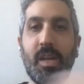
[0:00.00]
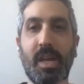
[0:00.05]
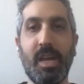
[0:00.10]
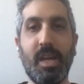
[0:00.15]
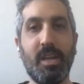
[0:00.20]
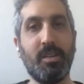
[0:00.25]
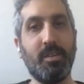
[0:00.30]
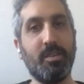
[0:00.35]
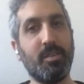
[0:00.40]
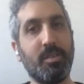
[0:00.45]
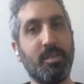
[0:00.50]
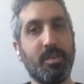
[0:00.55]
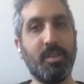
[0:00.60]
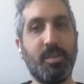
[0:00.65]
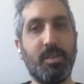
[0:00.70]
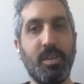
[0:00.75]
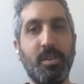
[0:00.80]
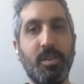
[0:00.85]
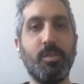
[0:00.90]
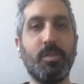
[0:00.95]
and
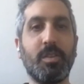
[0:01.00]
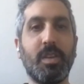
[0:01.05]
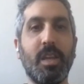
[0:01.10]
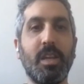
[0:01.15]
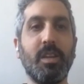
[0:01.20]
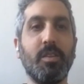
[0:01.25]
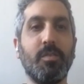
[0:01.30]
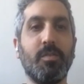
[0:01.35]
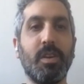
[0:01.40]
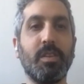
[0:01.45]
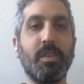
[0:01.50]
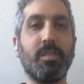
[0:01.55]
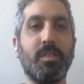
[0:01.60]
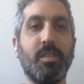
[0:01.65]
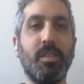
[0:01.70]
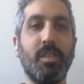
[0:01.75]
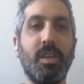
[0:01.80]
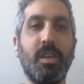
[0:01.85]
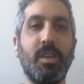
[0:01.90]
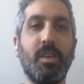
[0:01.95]
continues getting events
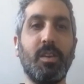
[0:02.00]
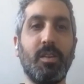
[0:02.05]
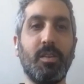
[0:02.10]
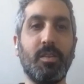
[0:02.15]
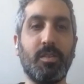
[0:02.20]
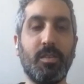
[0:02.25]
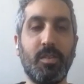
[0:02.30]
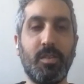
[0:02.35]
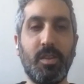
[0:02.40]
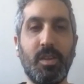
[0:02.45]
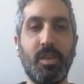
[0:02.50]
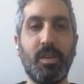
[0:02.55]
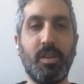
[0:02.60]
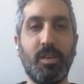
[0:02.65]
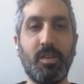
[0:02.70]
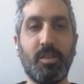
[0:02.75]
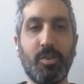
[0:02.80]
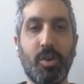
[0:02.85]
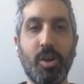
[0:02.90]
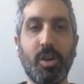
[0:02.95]
to
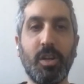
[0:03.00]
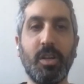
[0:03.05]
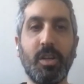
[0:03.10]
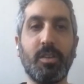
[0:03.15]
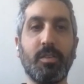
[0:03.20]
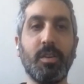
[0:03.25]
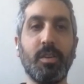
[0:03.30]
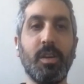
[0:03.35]
the target.